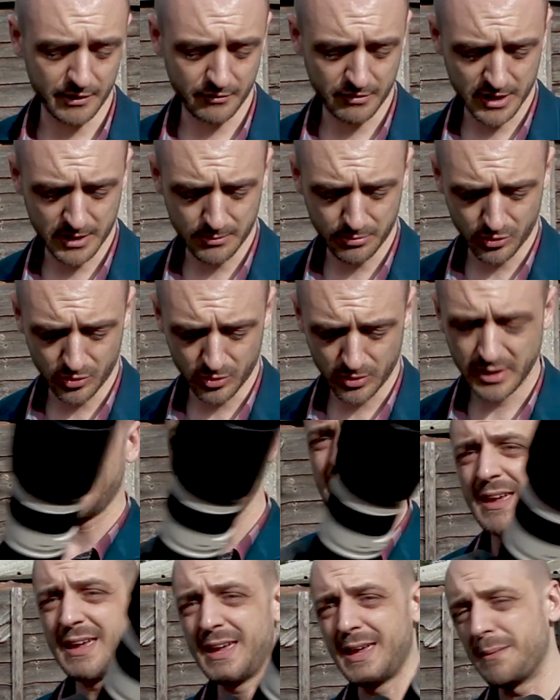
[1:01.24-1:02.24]
incredible.
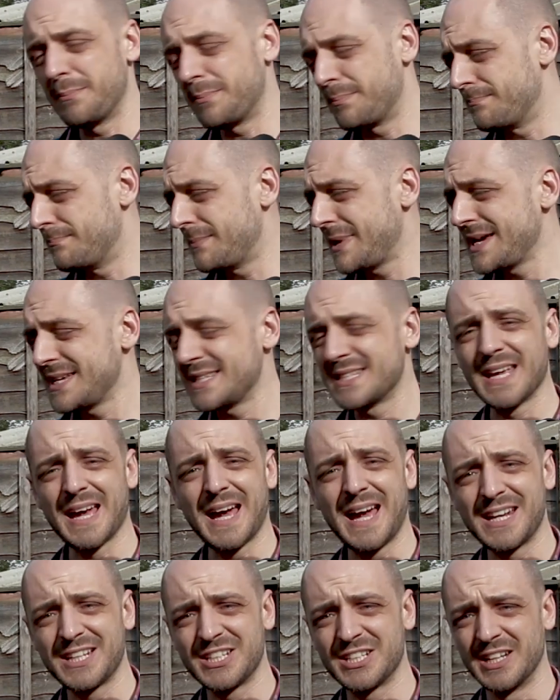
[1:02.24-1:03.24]
It makes it
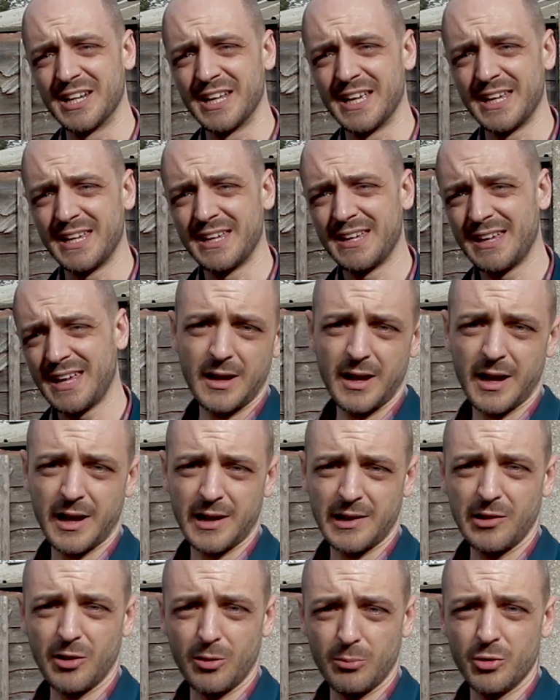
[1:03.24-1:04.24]
actually a
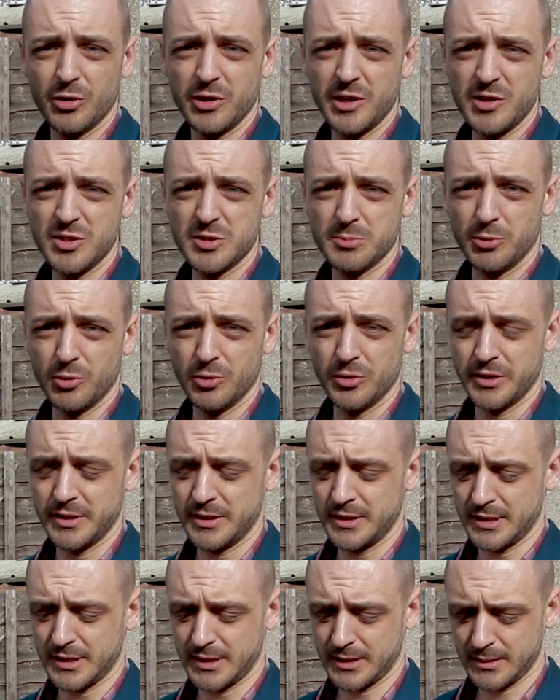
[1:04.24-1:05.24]
lot more usable
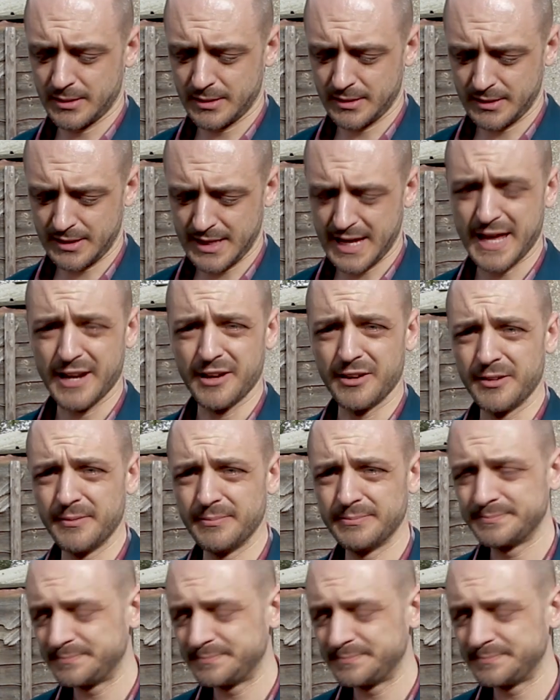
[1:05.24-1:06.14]
than the Canon.